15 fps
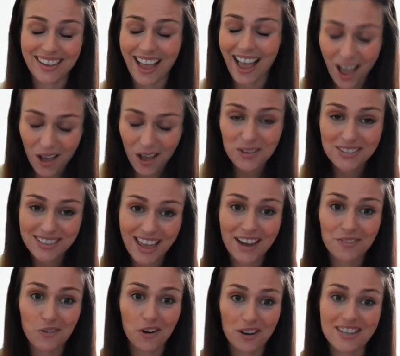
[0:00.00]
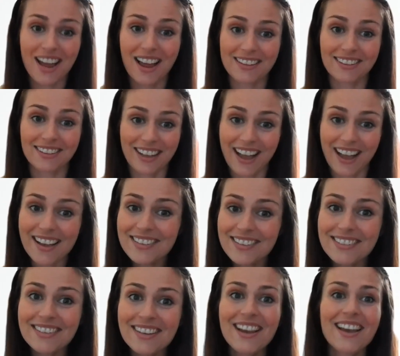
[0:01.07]
How's that for a title,
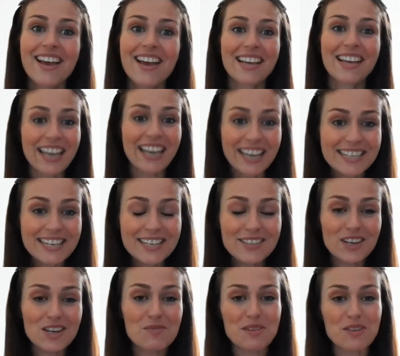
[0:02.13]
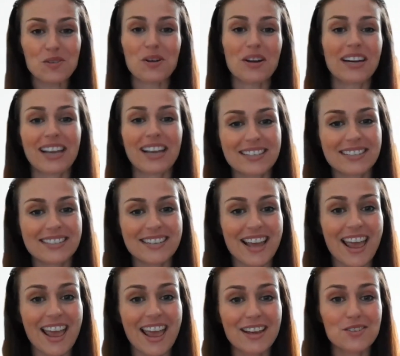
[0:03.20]
guys? Kingsley is going to be joining us
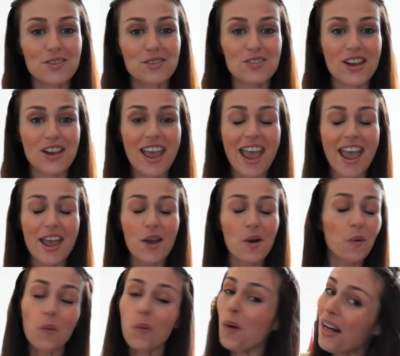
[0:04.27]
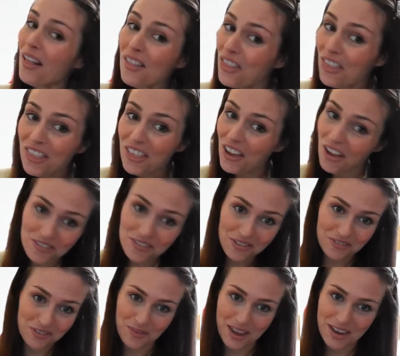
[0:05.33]
today to share a wealth of
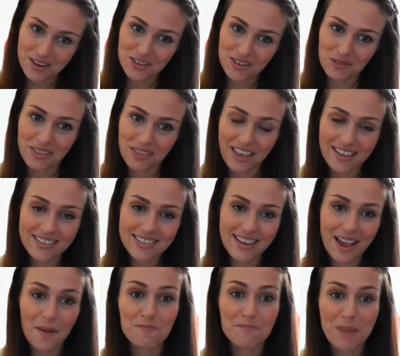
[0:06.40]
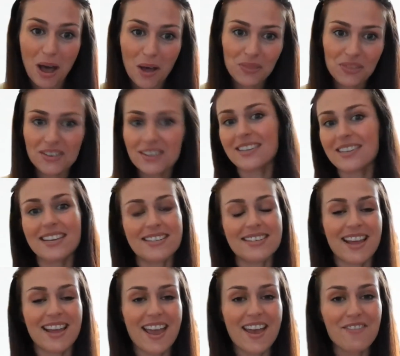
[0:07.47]
information with us about this
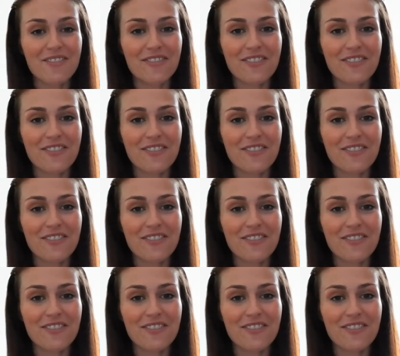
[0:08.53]
ETF